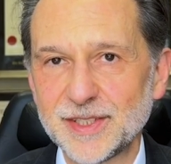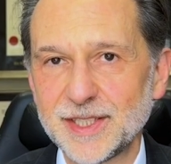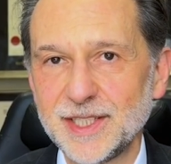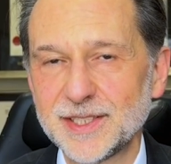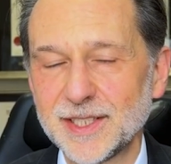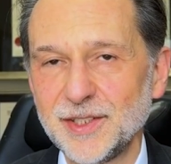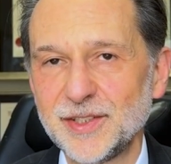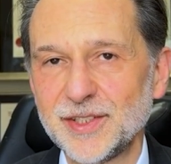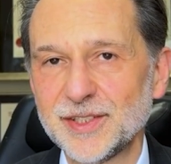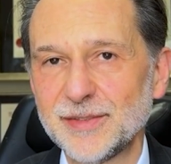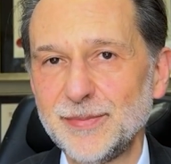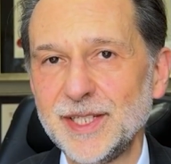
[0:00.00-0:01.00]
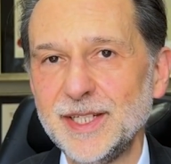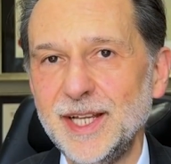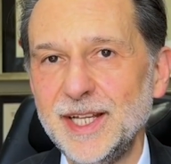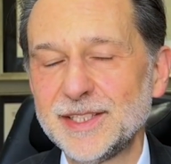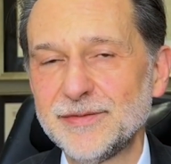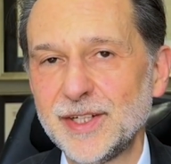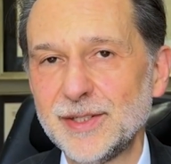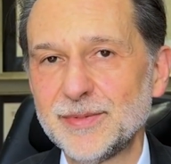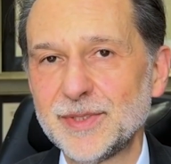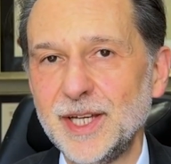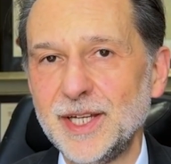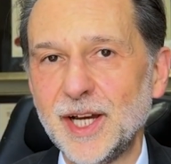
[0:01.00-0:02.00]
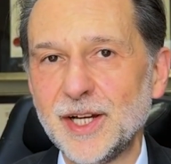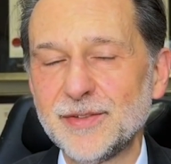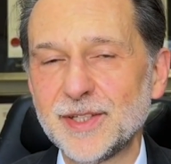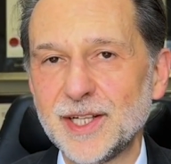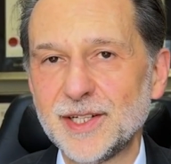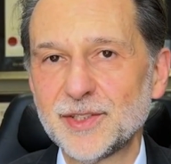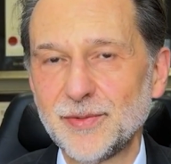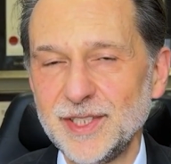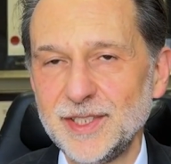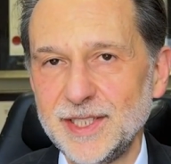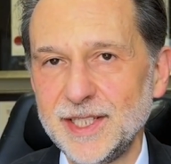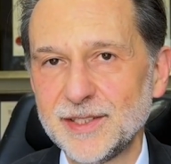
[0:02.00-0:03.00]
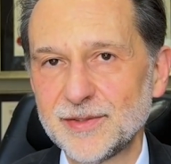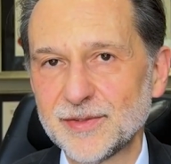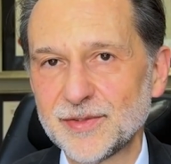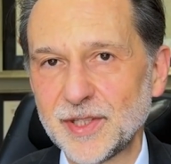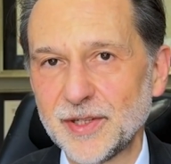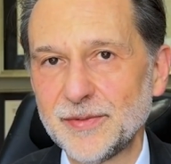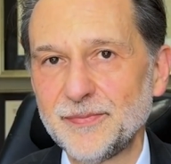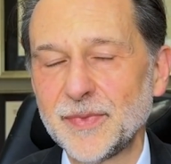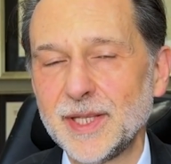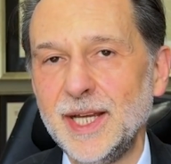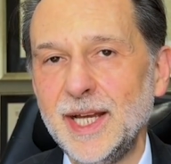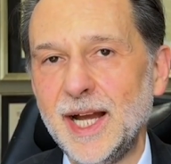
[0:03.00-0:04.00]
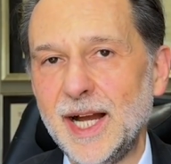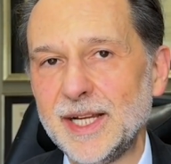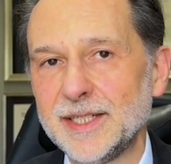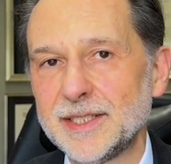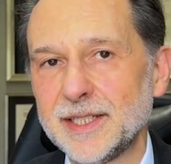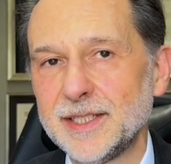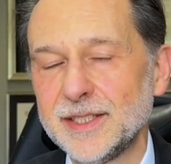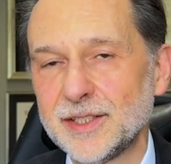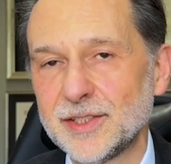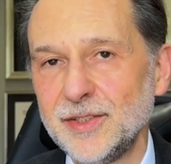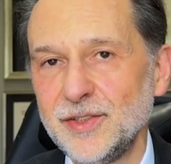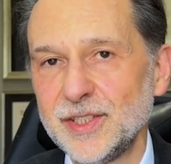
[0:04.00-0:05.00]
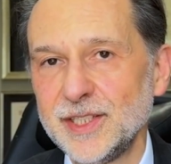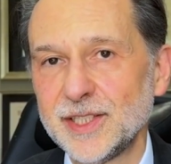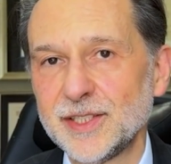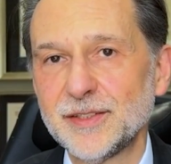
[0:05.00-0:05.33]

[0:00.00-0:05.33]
These solutions have been developed over the last 20 years or so. And the solution is